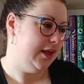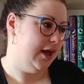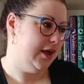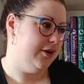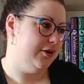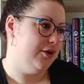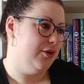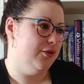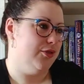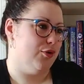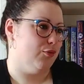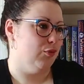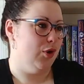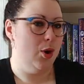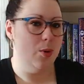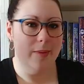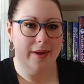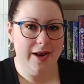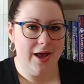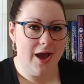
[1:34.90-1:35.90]
I don't know, the
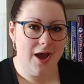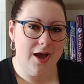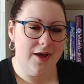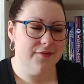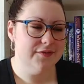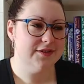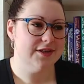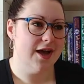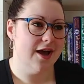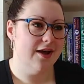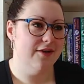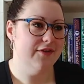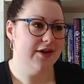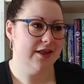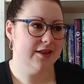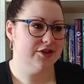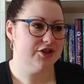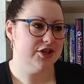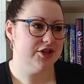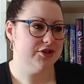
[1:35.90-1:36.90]
Romanovs of
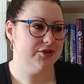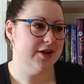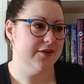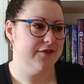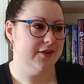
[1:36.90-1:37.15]
English history.